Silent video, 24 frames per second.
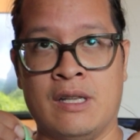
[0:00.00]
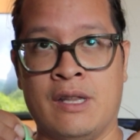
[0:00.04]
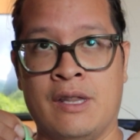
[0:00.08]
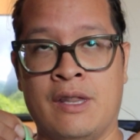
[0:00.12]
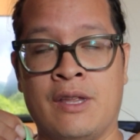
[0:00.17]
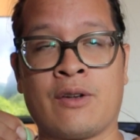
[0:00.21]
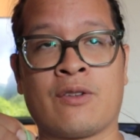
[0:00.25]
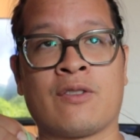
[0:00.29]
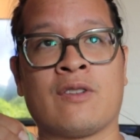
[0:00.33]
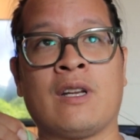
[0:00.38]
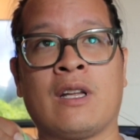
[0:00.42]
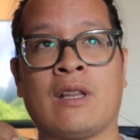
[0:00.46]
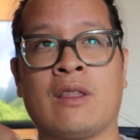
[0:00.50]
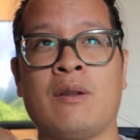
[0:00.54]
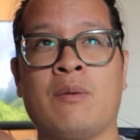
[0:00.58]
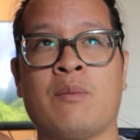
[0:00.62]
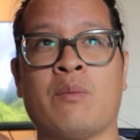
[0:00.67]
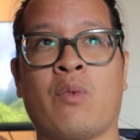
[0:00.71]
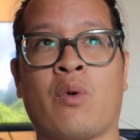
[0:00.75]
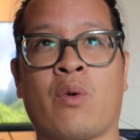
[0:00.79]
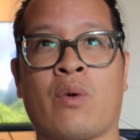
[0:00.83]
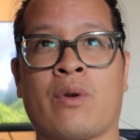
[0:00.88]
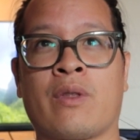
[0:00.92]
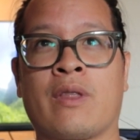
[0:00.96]
There's nothing
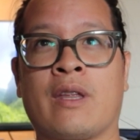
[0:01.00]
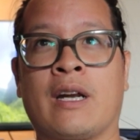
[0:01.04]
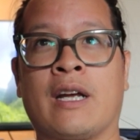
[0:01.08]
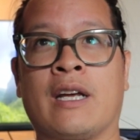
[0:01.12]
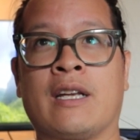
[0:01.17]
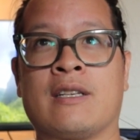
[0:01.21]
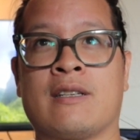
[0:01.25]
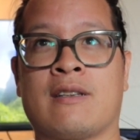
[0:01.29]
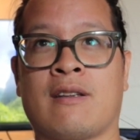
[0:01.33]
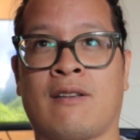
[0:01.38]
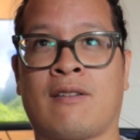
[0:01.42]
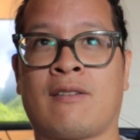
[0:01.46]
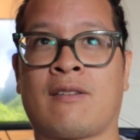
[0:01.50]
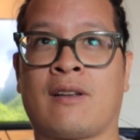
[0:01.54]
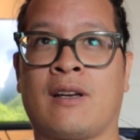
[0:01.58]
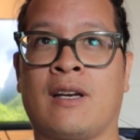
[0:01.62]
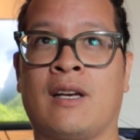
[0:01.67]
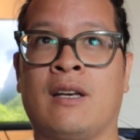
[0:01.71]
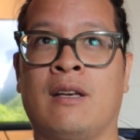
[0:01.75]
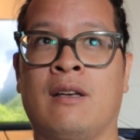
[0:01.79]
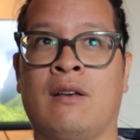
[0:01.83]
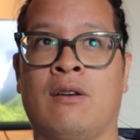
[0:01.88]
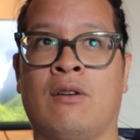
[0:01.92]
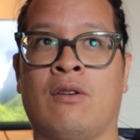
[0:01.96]
more that I
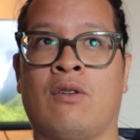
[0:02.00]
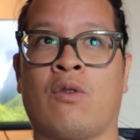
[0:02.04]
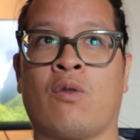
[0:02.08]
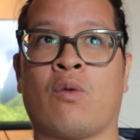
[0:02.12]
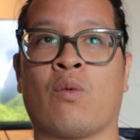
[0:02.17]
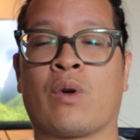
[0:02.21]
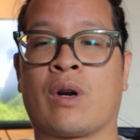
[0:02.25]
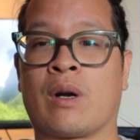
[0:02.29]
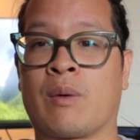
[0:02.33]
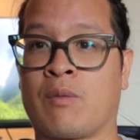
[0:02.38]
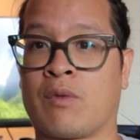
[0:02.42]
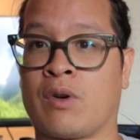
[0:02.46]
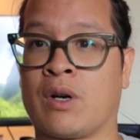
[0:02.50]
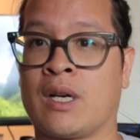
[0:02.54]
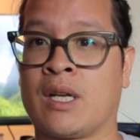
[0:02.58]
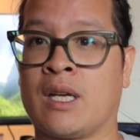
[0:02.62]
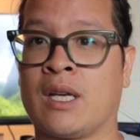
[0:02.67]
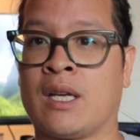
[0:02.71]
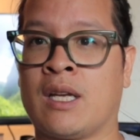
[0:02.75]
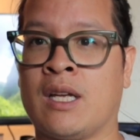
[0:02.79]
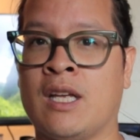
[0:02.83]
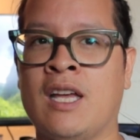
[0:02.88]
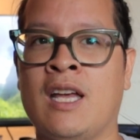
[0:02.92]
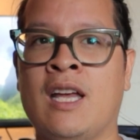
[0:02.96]
dislike when I'm
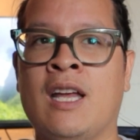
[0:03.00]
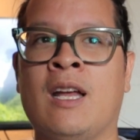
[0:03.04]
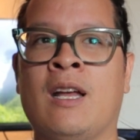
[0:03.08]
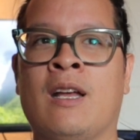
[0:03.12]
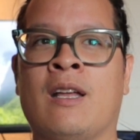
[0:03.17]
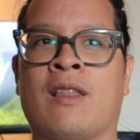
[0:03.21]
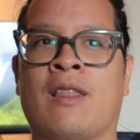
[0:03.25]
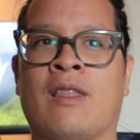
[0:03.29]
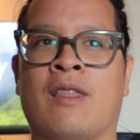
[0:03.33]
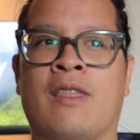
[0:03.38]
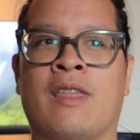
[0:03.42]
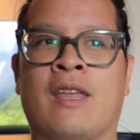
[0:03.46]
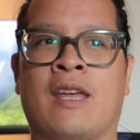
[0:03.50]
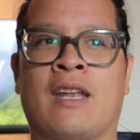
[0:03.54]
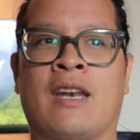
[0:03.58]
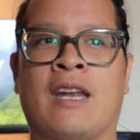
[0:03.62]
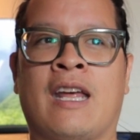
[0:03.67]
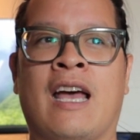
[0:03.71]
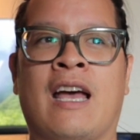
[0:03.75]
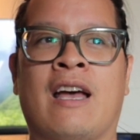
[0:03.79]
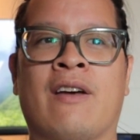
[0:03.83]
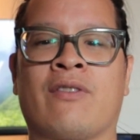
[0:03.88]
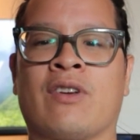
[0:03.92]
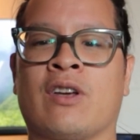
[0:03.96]
running than
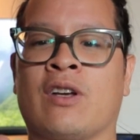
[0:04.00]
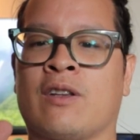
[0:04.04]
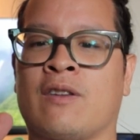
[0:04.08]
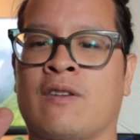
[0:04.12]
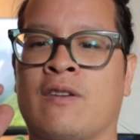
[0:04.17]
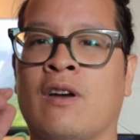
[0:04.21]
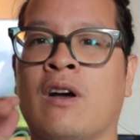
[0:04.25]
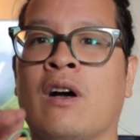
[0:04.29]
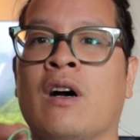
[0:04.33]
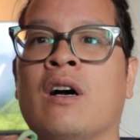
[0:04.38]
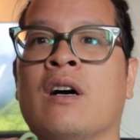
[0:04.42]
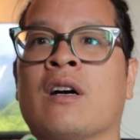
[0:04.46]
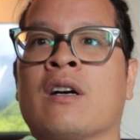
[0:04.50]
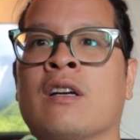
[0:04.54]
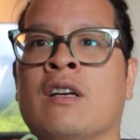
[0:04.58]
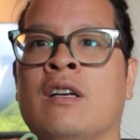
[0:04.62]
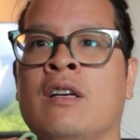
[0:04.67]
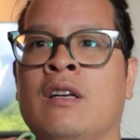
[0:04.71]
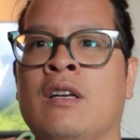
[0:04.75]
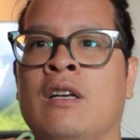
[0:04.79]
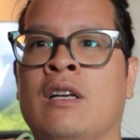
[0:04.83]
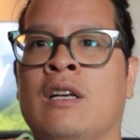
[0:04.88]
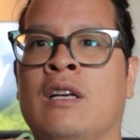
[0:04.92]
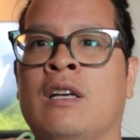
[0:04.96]
having a
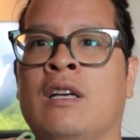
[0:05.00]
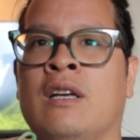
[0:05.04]
tongue